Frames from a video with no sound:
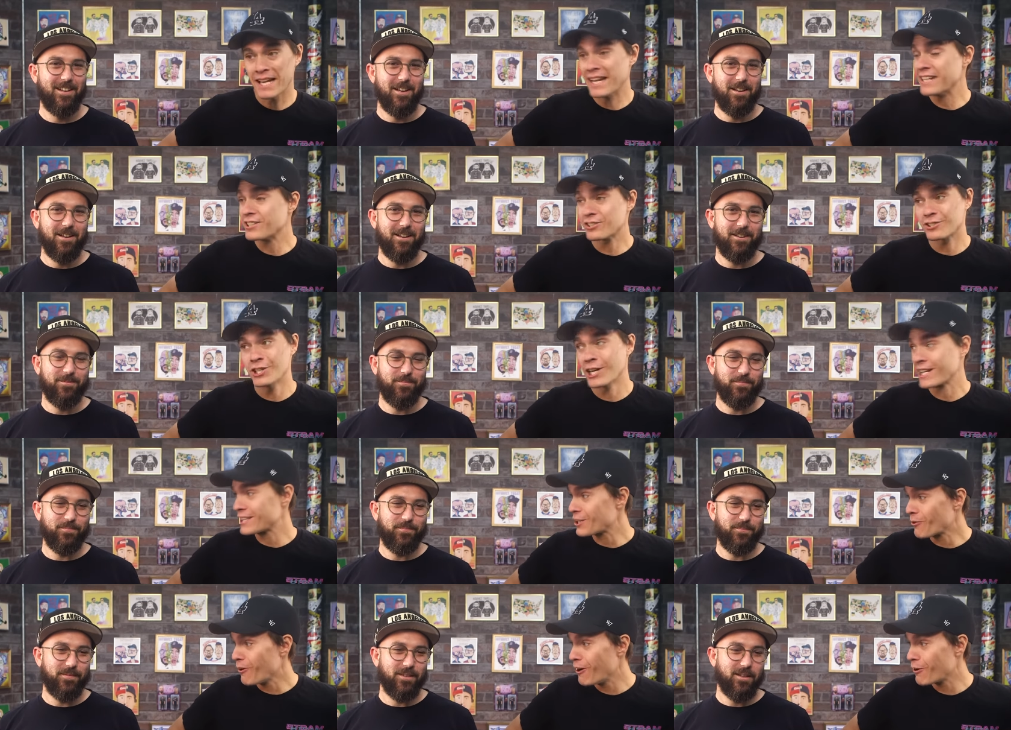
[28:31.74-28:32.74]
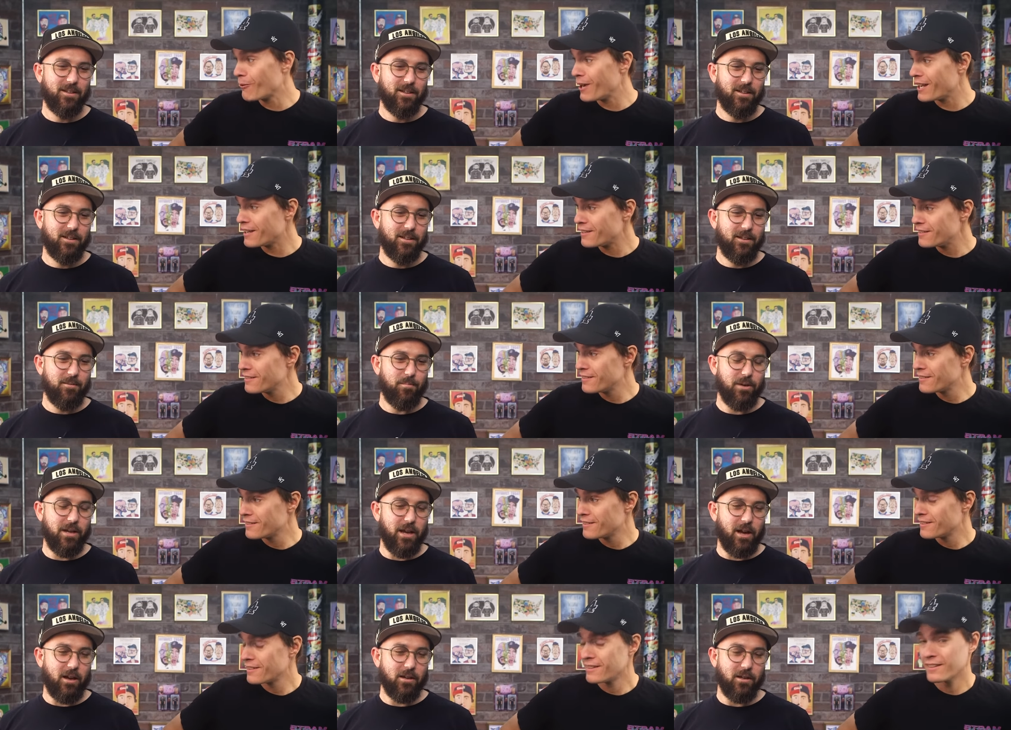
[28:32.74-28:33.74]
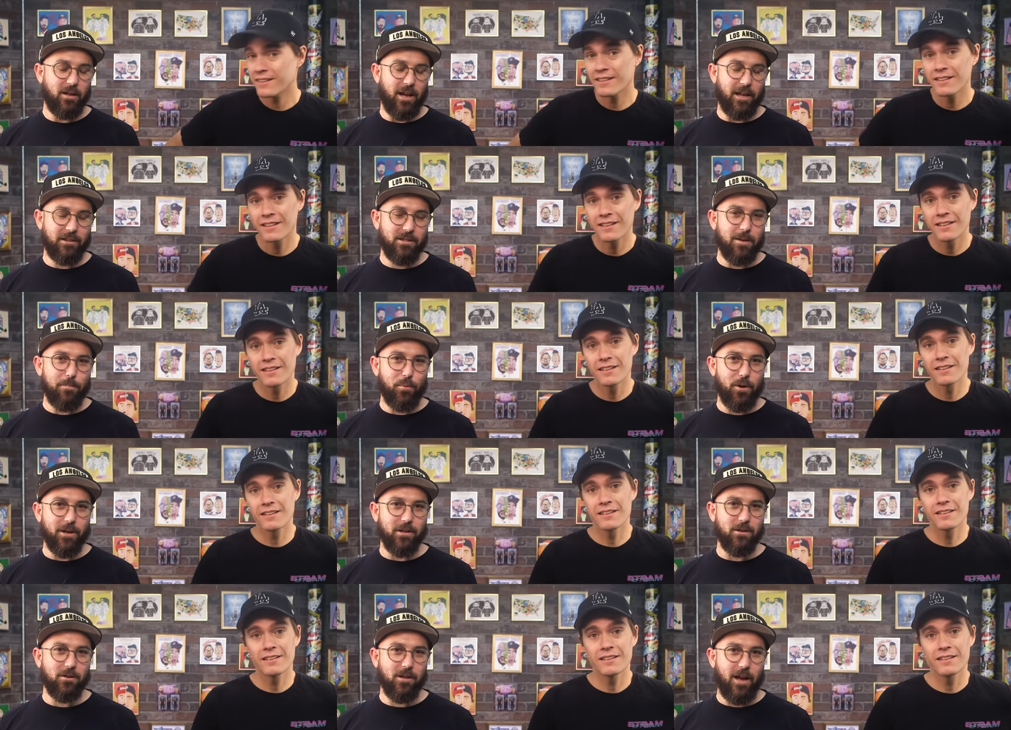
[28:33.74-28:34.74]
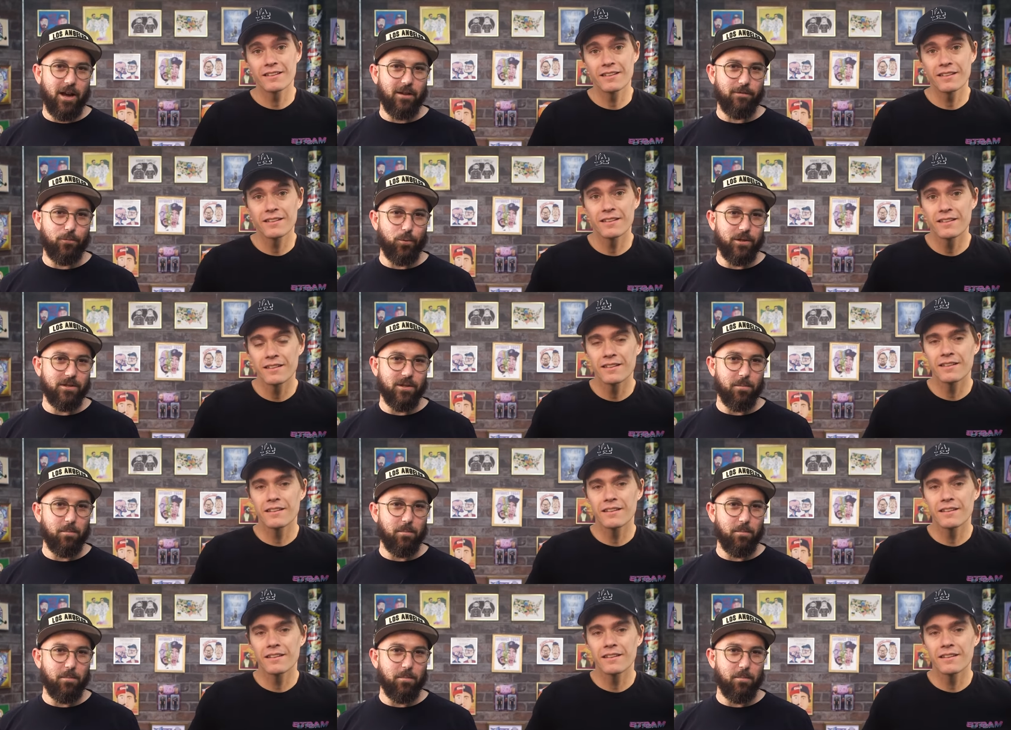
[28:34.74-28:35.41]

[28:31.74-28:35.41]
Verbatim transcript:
Speaker 1: and he just took it the wrong way.
Speaker 2: But yeah, at some point in your life, when